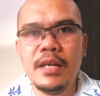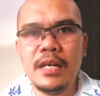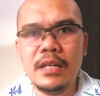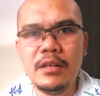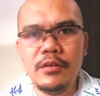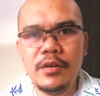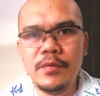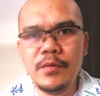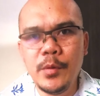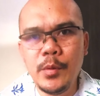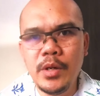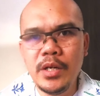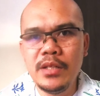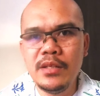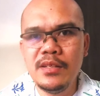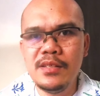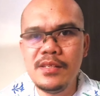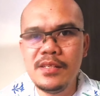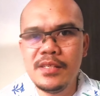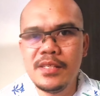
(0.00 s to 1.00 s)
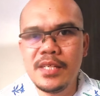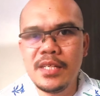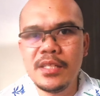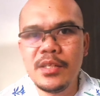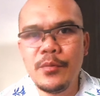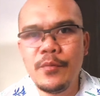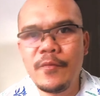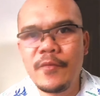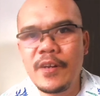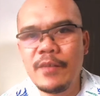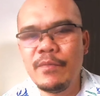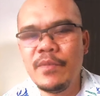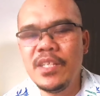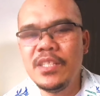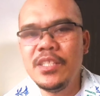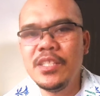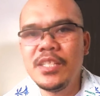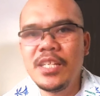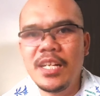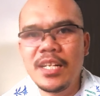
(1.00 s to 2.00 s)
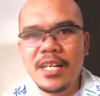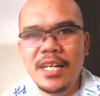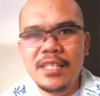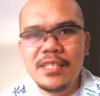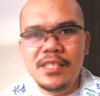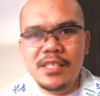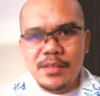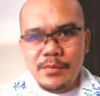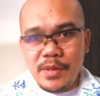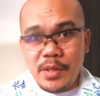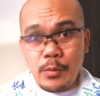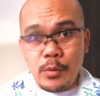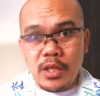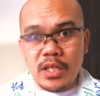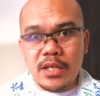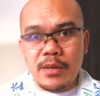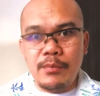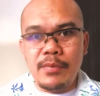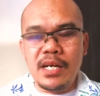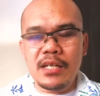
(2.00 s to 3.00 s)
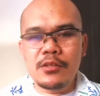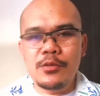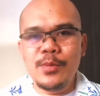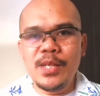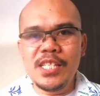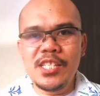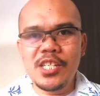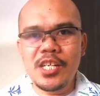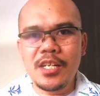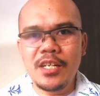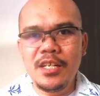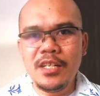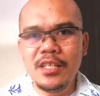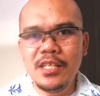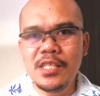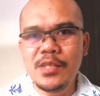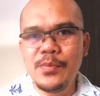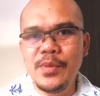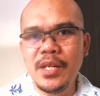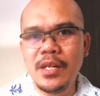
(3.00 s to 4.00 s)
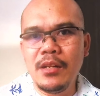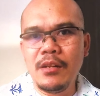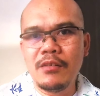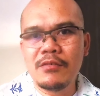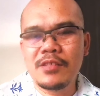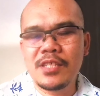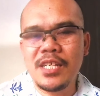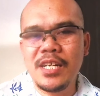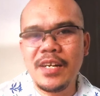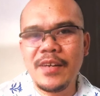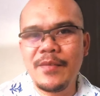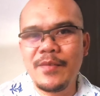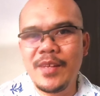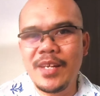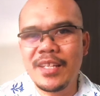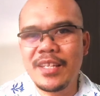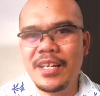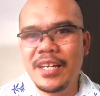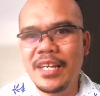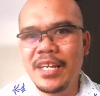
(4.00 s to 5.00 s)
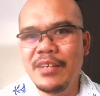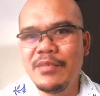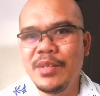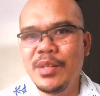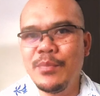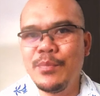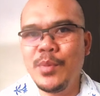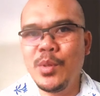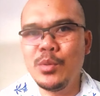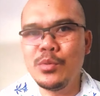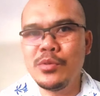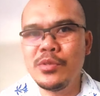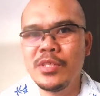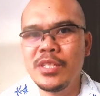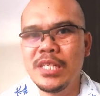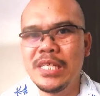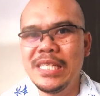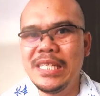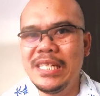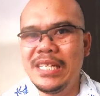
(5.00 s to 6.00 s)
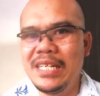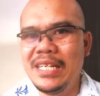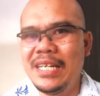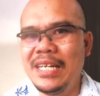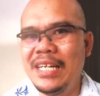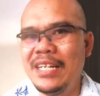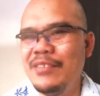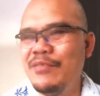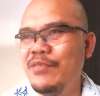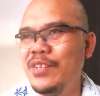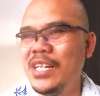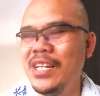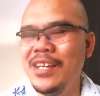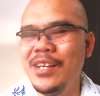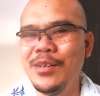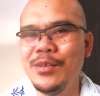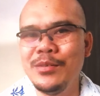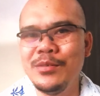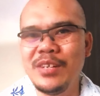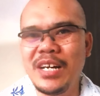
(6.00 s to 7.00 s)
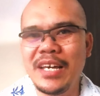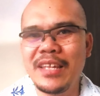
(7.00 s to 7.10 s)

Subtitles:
Hello everyone, this is Elio from Digital Guides TV. Welcome back to my channel. It's been a long time that I haven't posted any video.